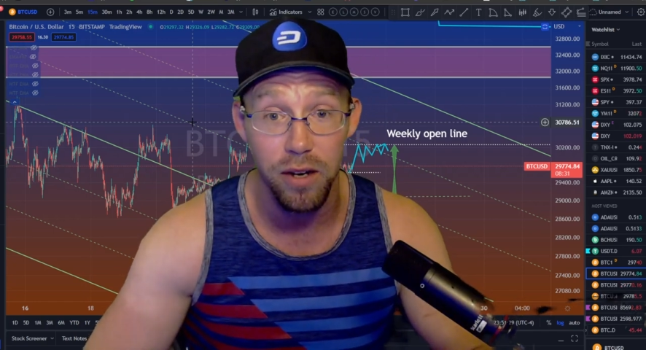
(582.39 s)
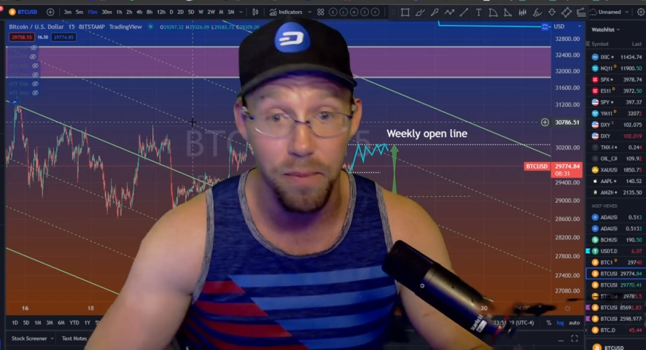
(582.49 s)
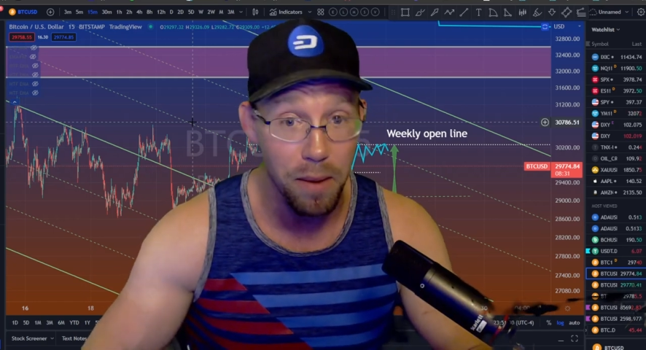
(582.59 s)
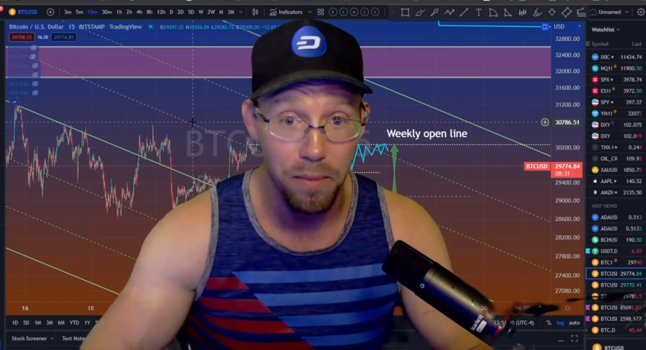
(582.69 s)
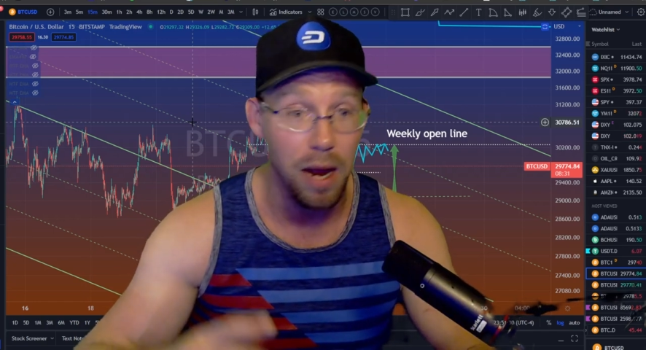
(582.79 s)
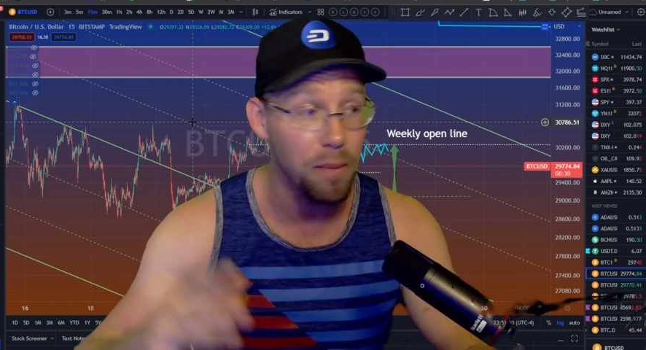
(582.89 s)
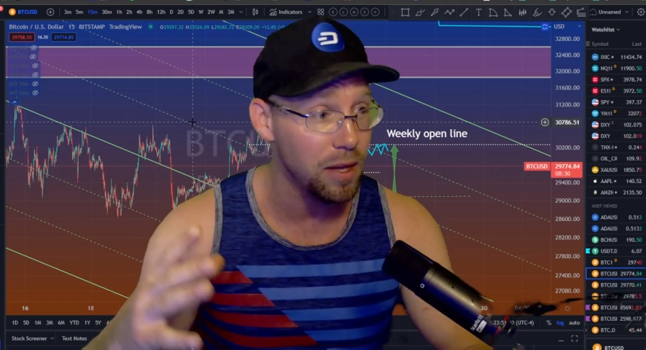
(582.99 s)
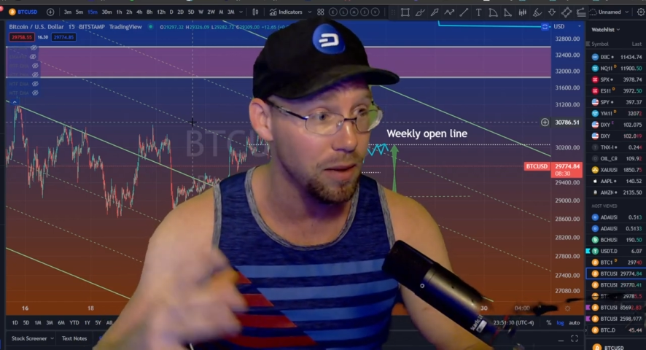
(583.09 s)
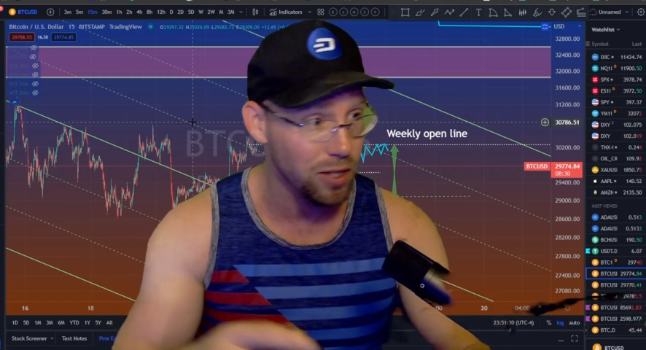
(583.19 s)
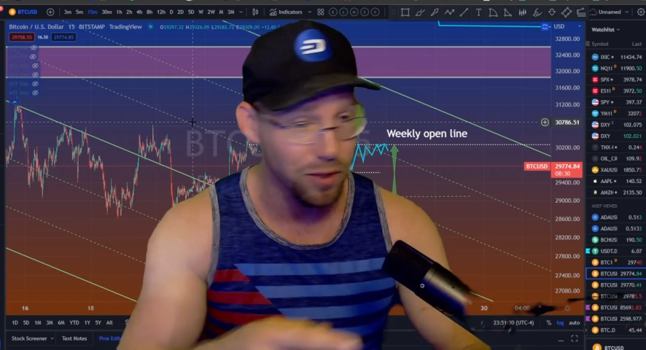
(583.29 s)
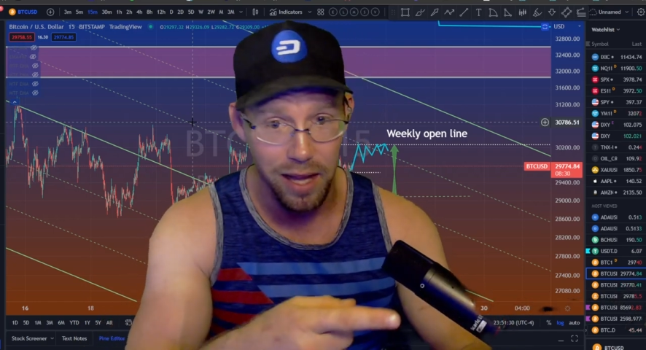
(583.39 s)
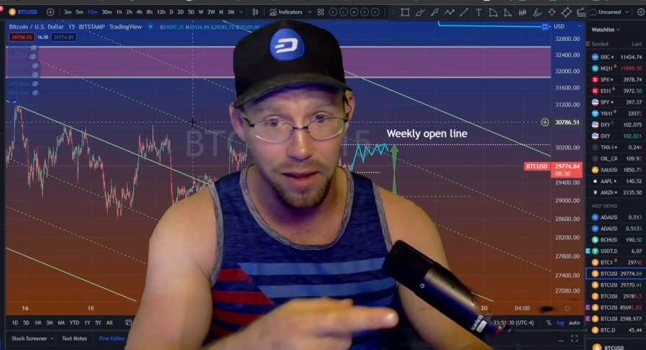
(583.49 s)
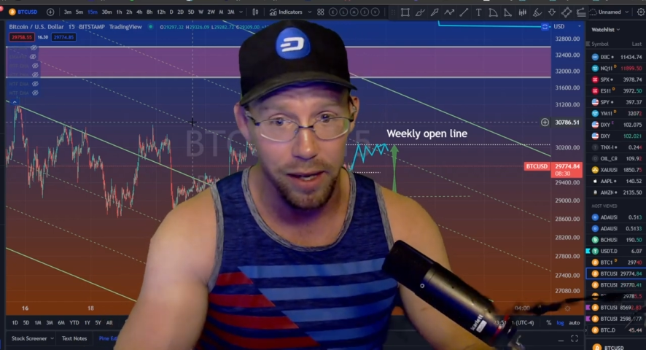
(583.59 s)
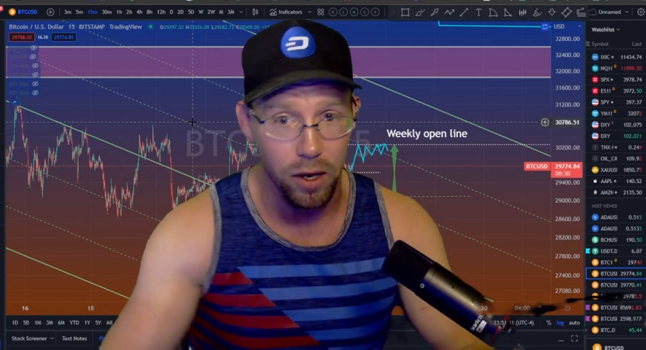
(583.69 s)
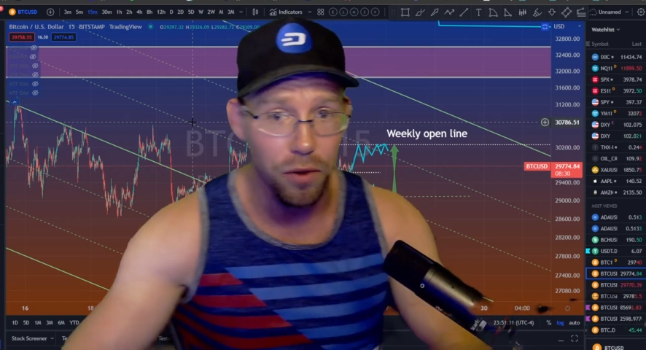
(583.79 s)
It might not be so
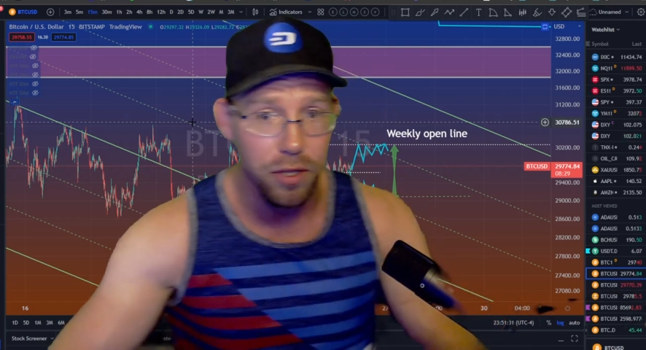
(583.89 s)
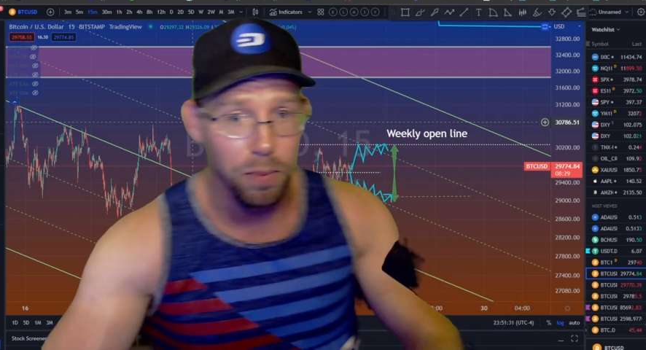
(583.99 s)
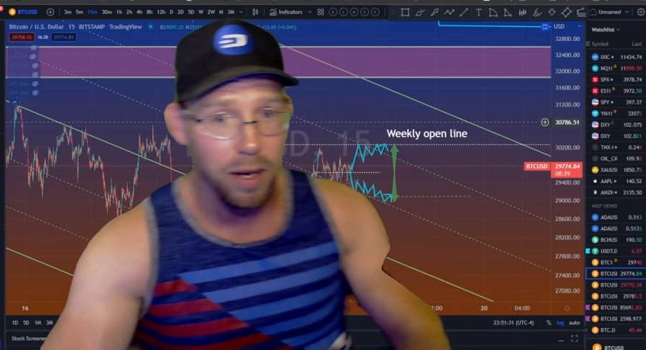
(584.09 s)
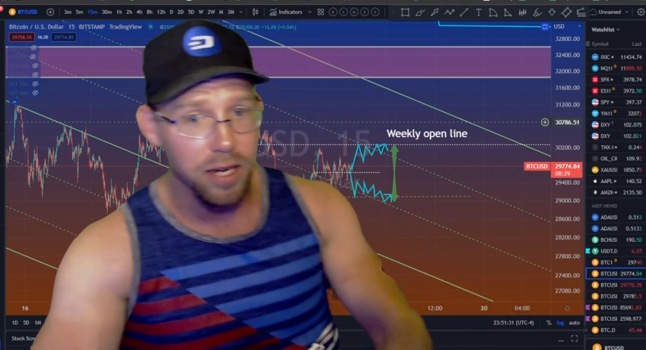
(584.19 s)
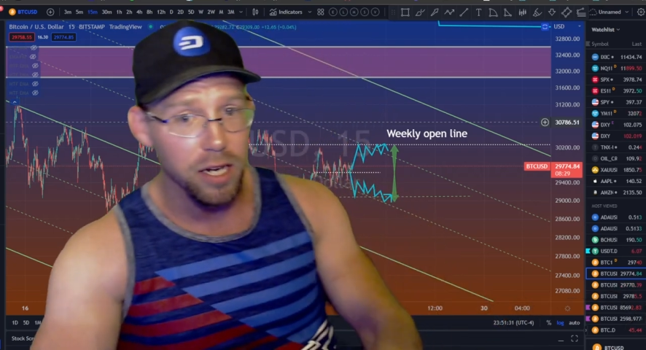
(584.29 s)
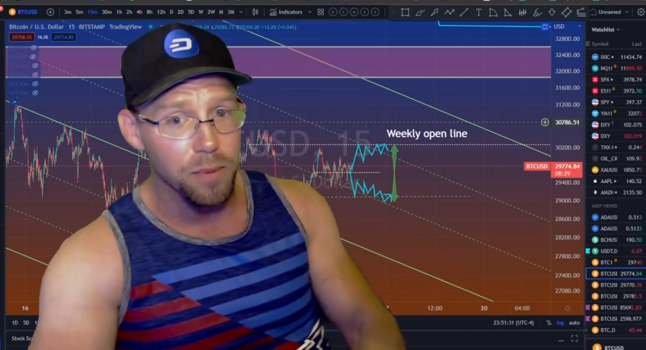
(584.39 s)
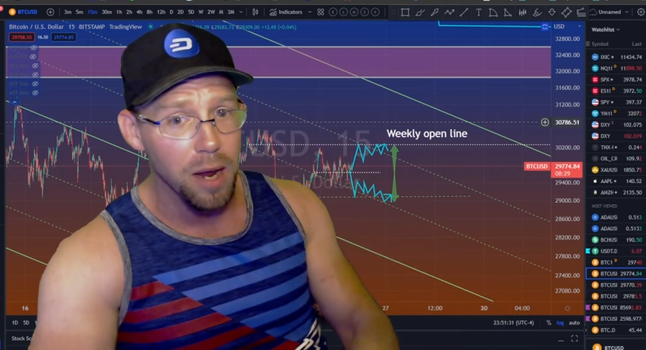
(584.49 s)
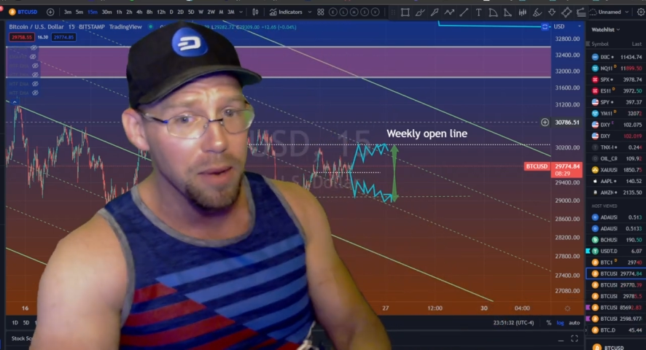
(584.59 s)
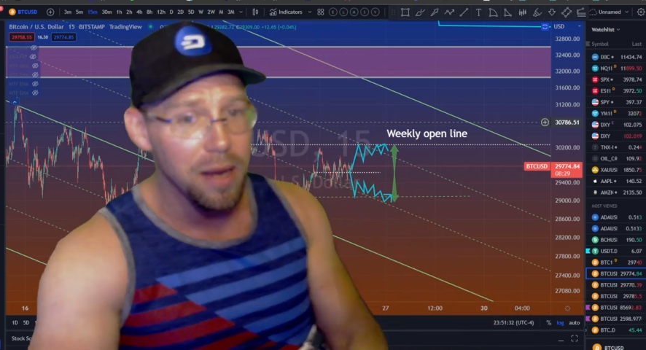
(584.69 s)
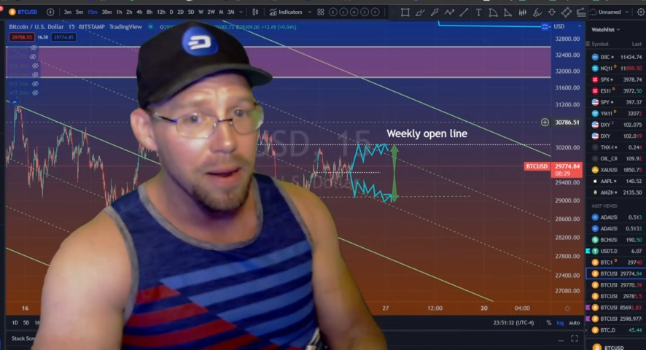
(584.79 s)
that like all this price action by me,